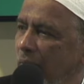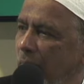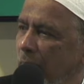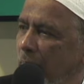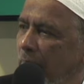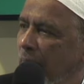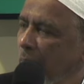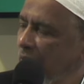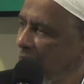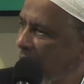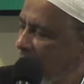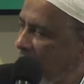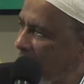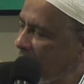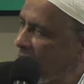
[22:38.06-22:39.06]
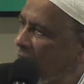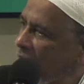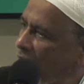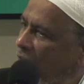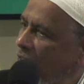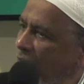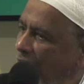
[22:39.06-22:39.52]
but that's the
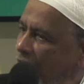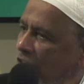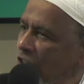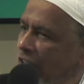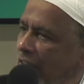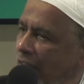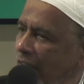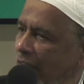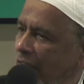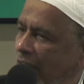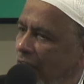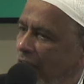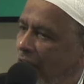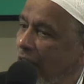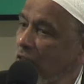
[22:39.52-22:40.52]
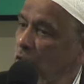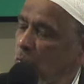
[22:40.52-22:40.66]
connection. That's